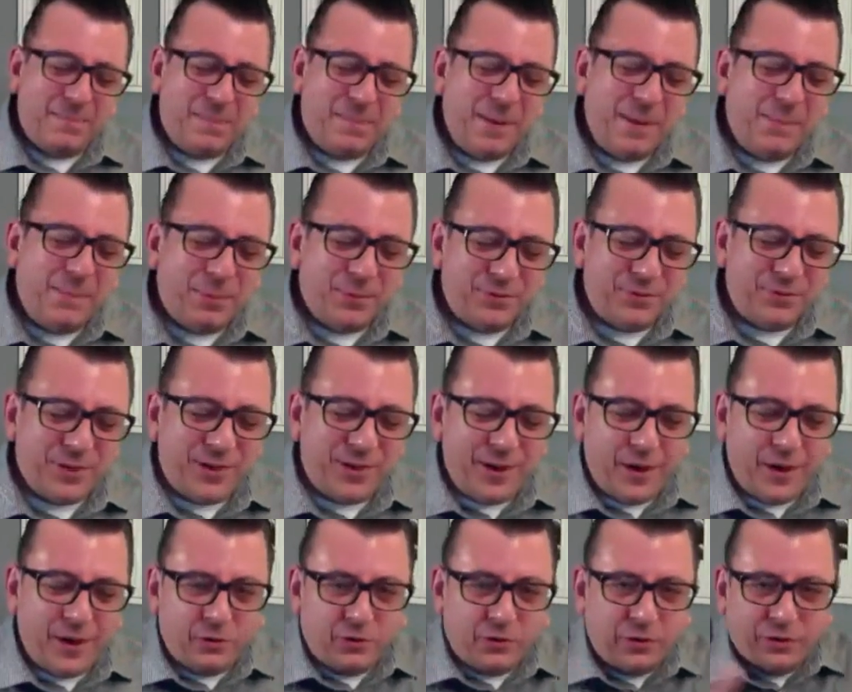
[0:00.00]
people
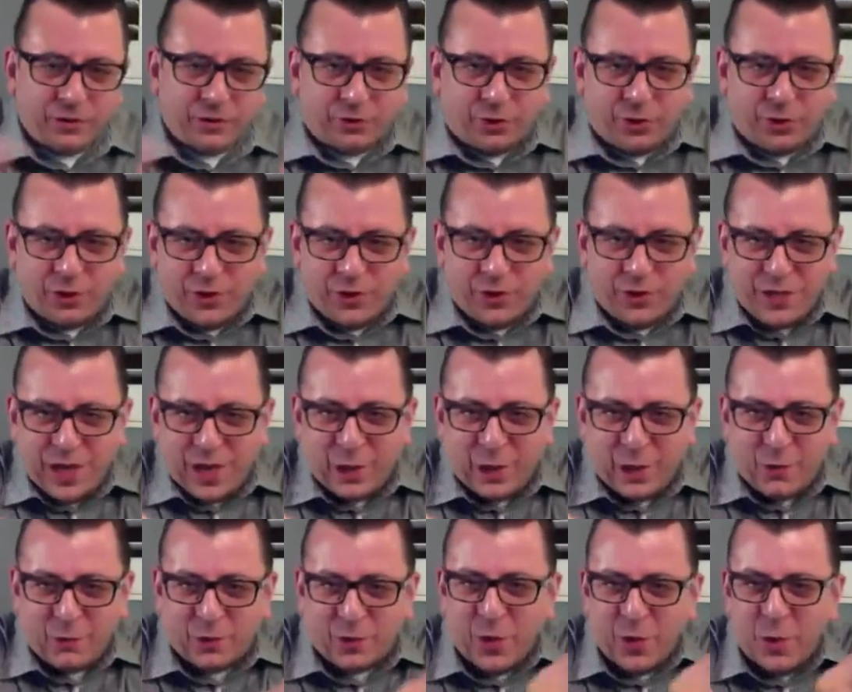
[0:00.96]
saw just the
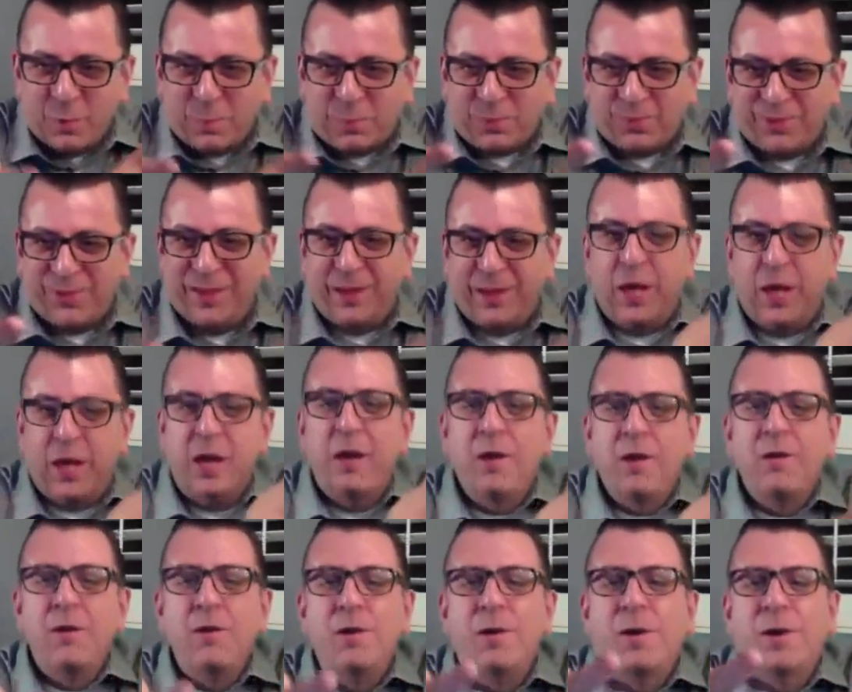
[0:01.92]
yellow goop, that
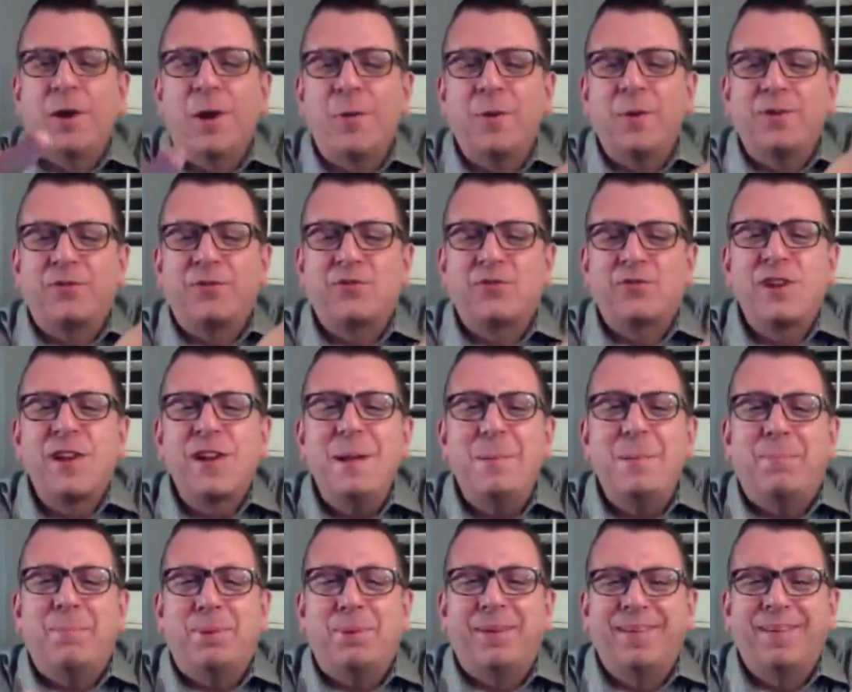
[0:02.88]
here you go, it's
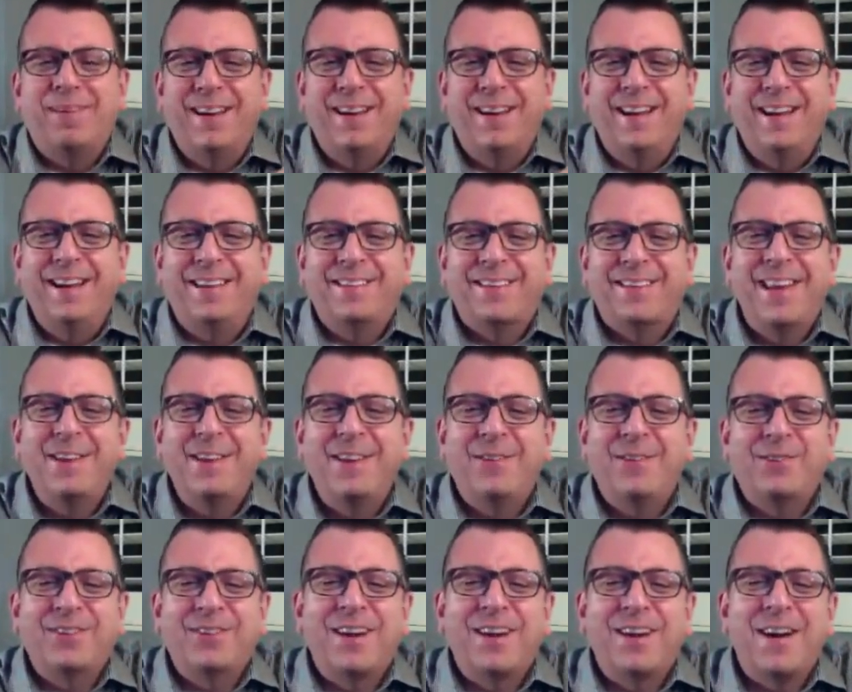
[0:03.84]
cheap, and it
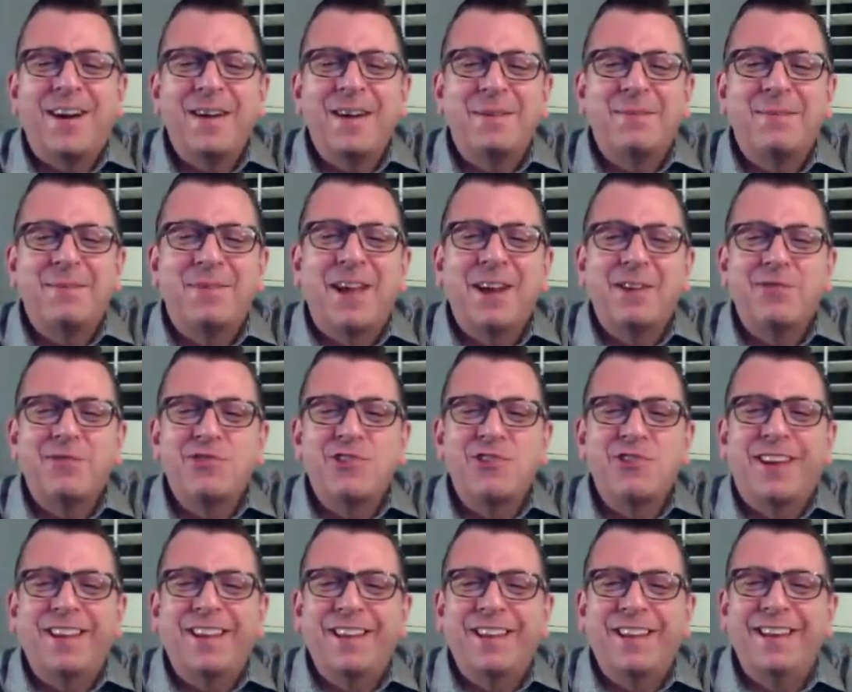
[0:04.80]
tastes kind of like
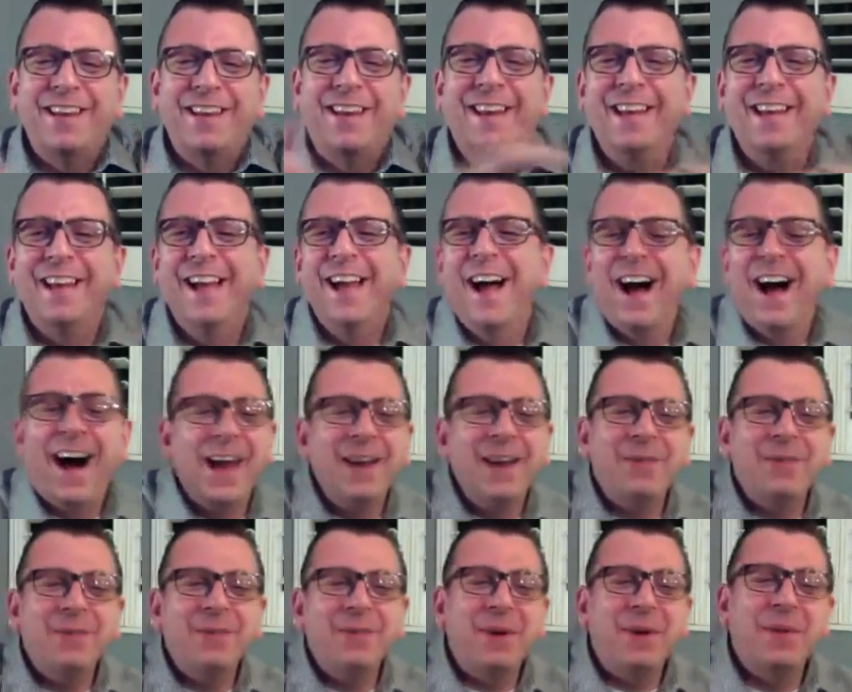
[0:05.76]
chicken.
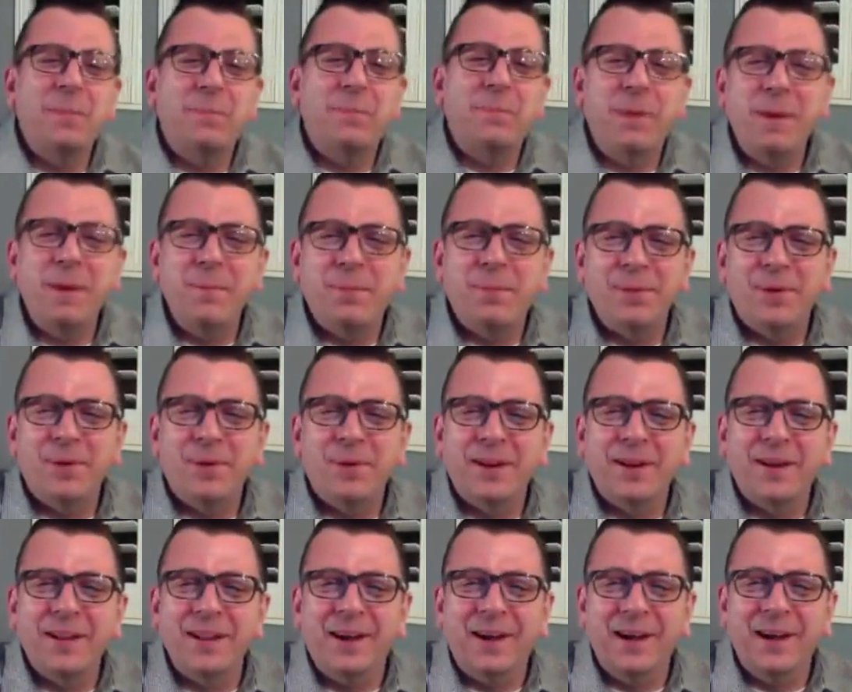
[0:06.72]
Well, I don't think people are
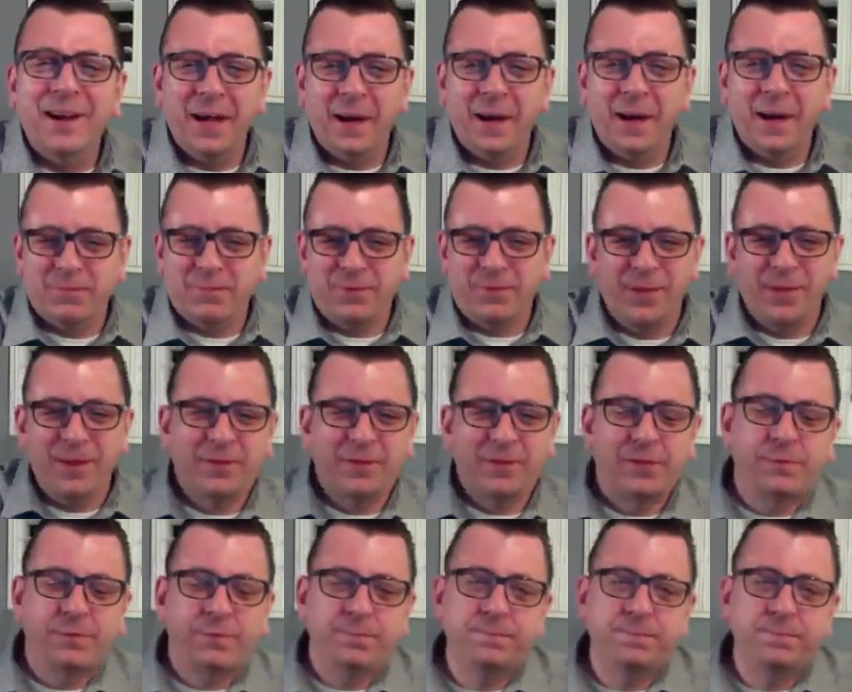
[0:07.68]
going to line up for
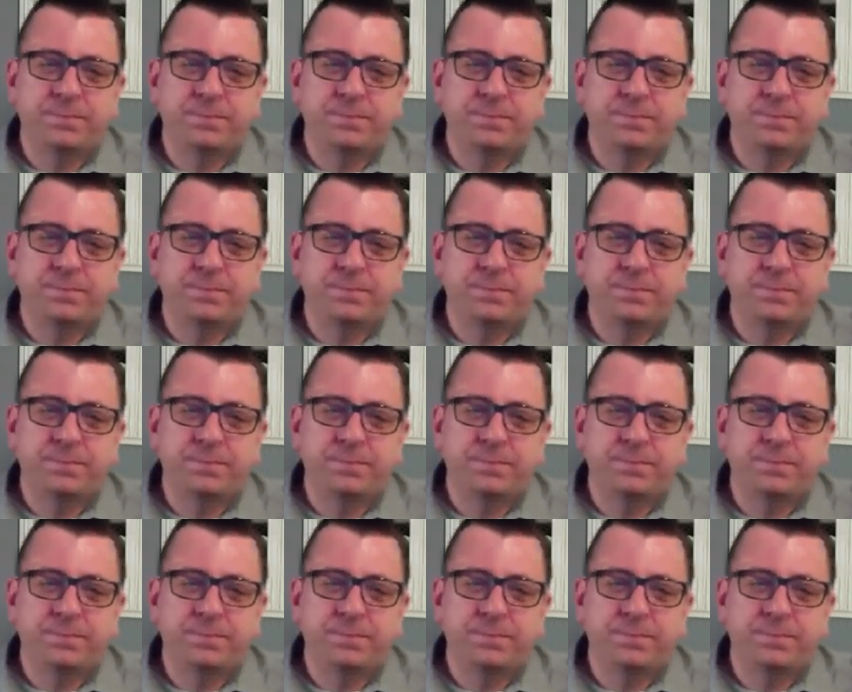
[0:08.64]
this.